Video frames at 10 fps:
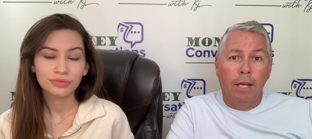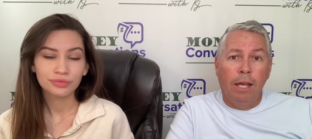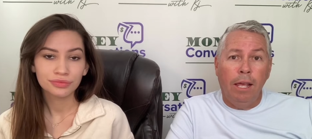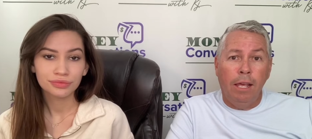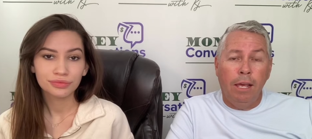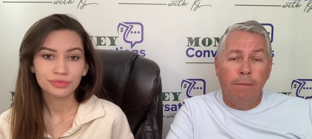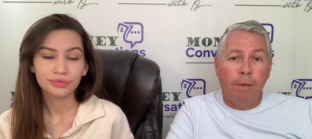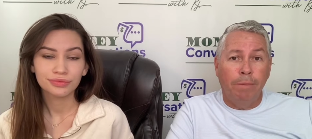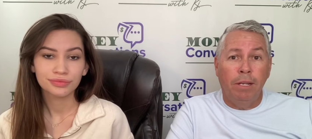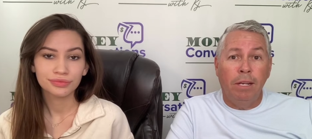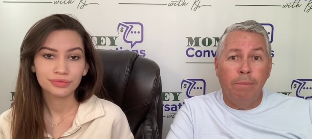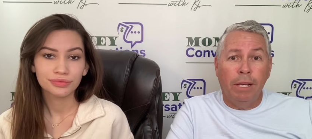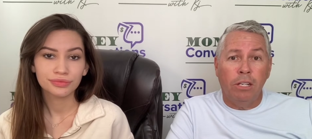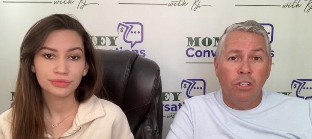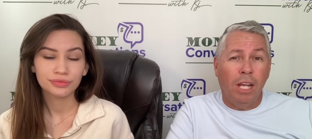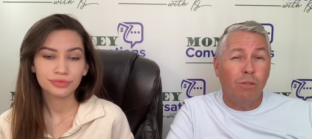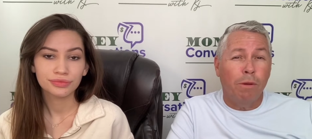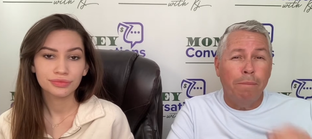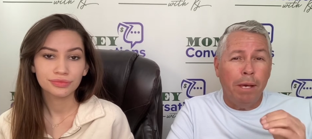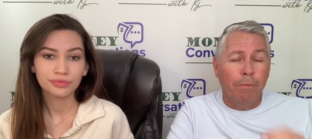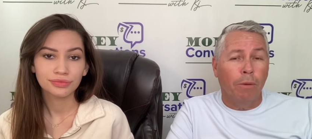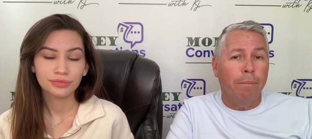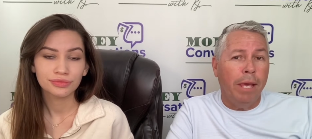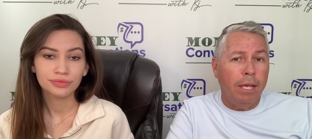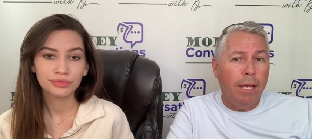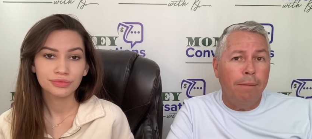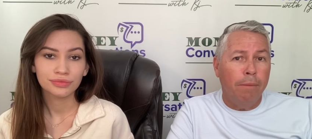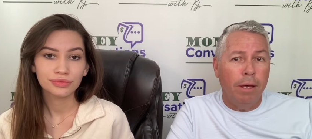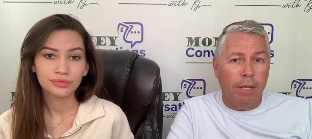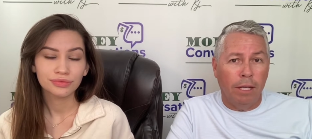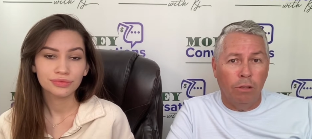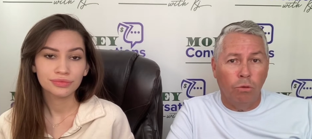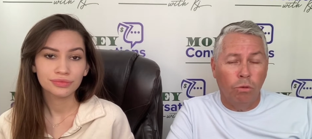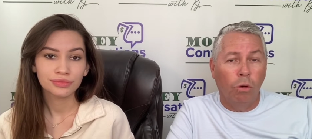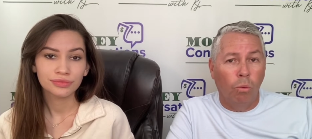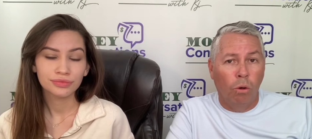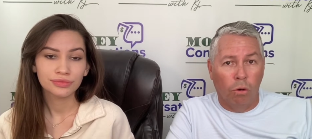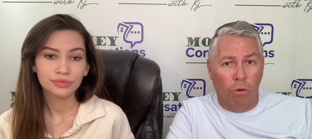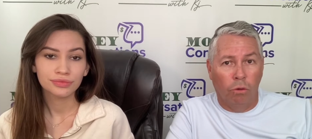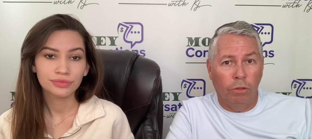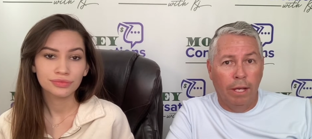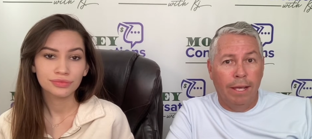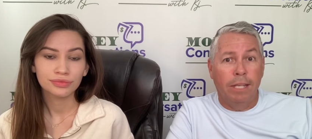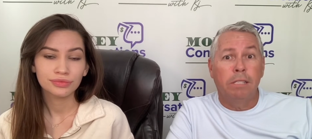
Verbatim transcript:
Speaker 1: And maybe you need to make a change. Remember, making money in the real world is